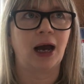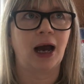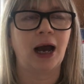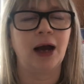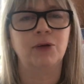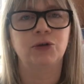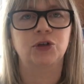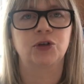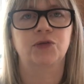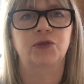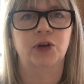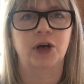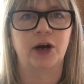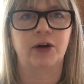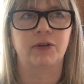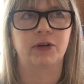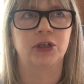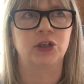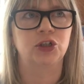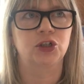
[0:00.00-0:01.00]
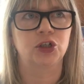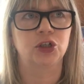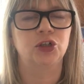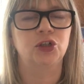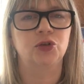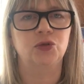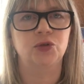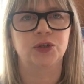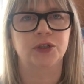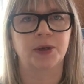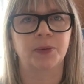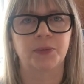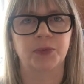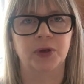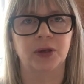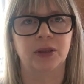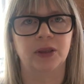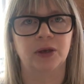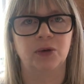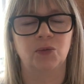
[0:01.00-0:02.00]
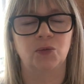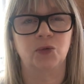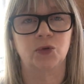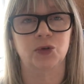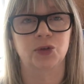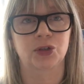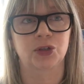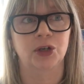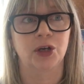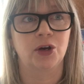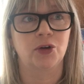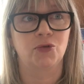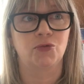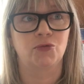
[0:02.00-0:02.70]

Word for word: out of courage to do something that was